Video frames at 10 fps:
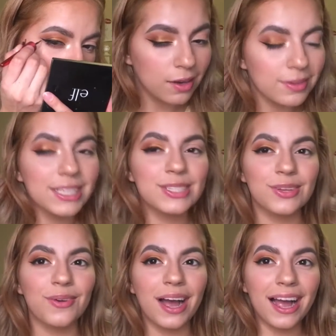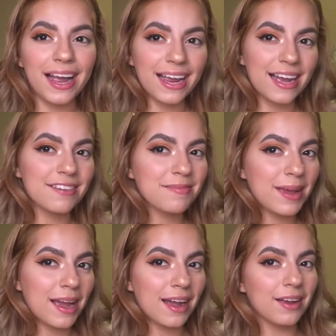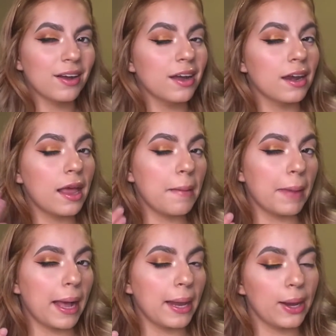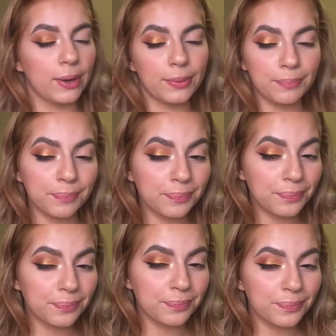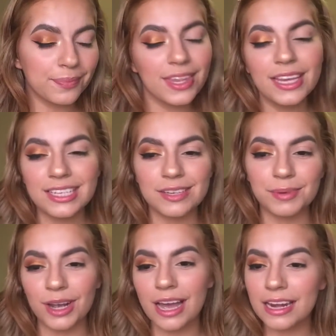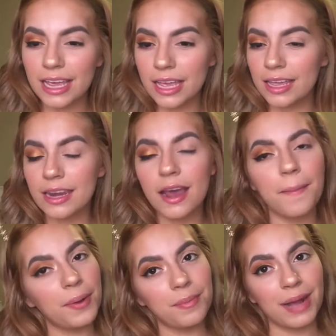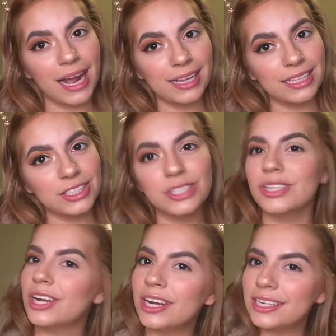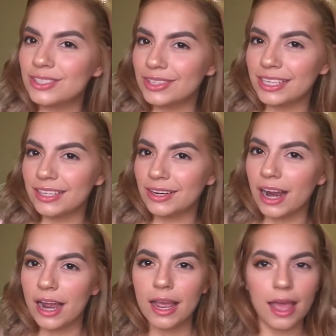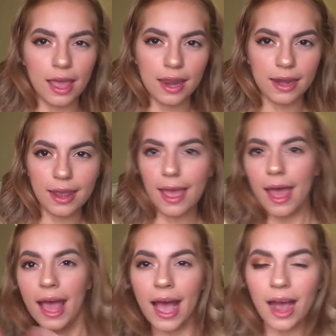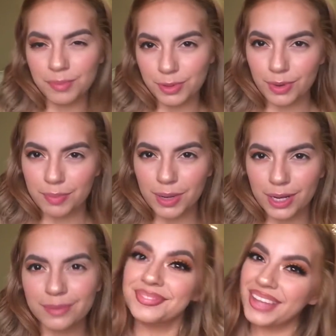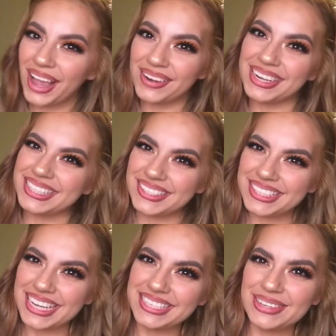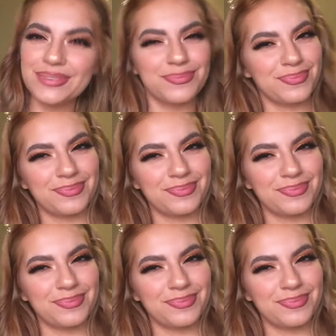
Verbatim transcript: Alright, so I have my eye on and my eyeliner. Mm-hmm. so I'm gonna go ahead and put my eyelashes on, do the other eye, and I'll be right back. Alright, so take two.